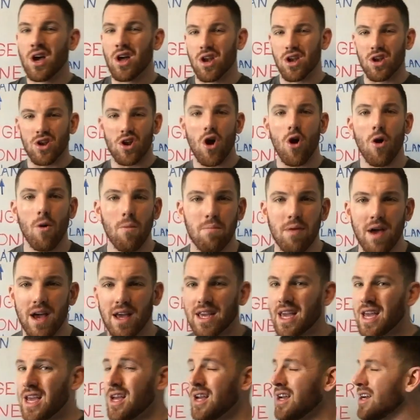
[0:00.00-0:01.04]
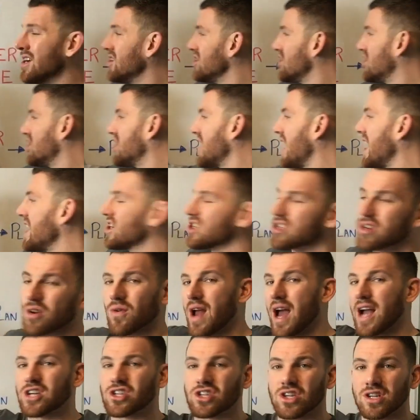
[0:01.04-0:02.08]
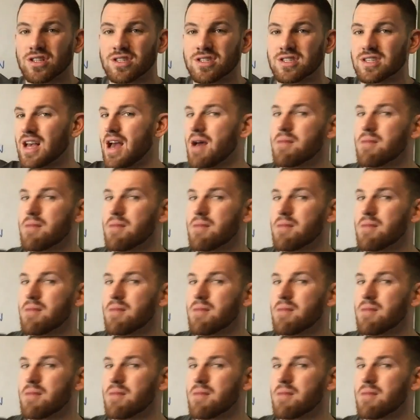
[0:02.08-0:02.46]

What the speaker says: no biggie, change directions